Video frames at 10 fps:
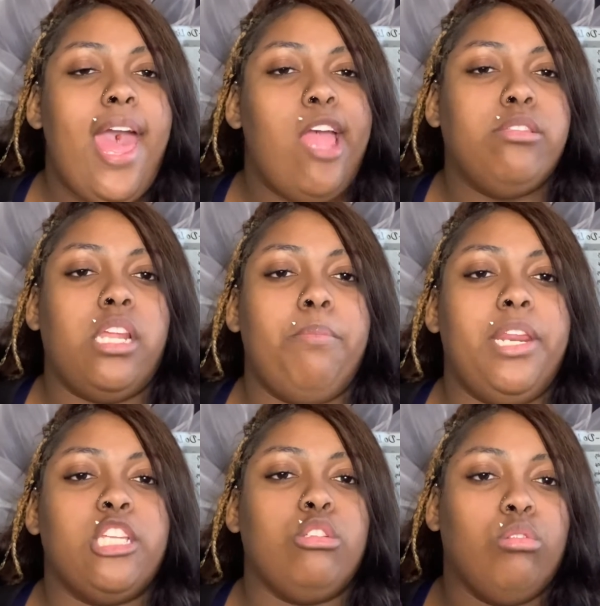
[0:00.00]
And you telling me
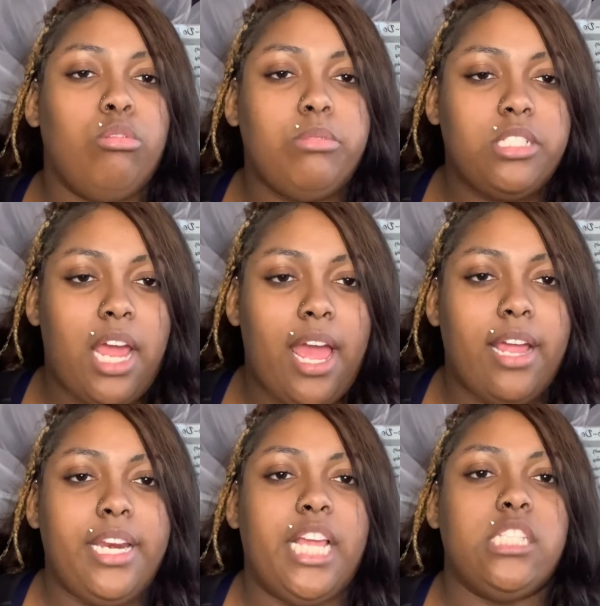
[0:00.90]
this group
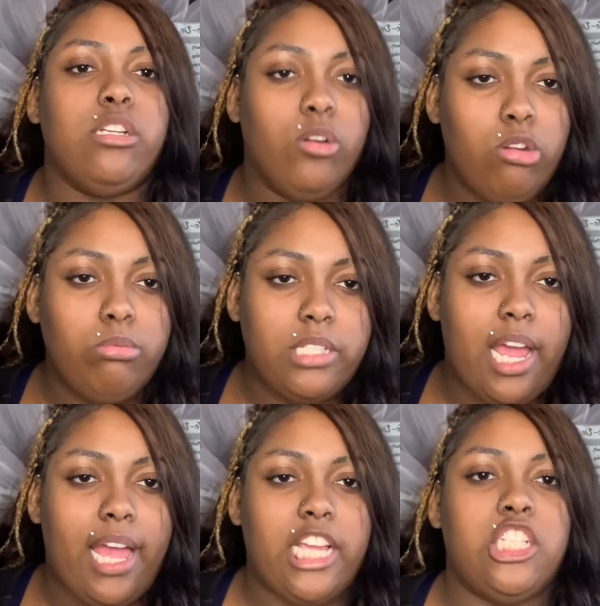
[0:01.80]
chat
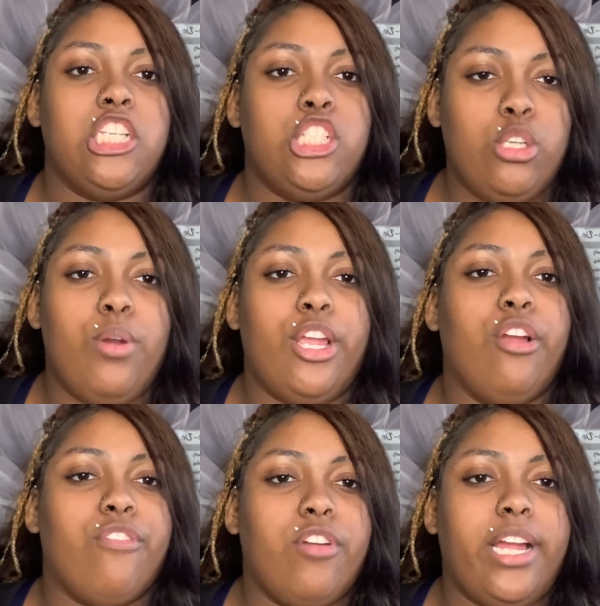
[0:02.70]
is just you and
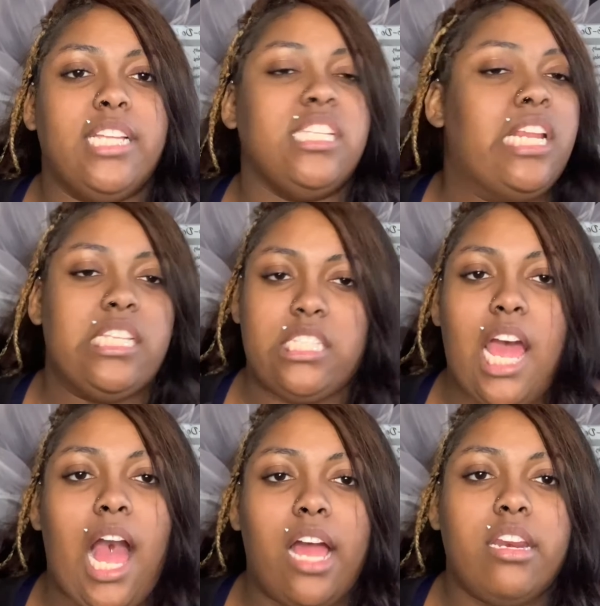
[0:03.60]
your friends. And it's
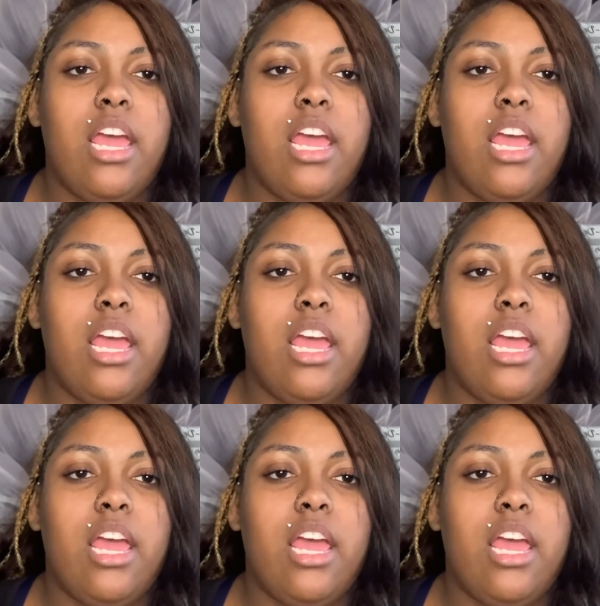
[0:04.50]
not.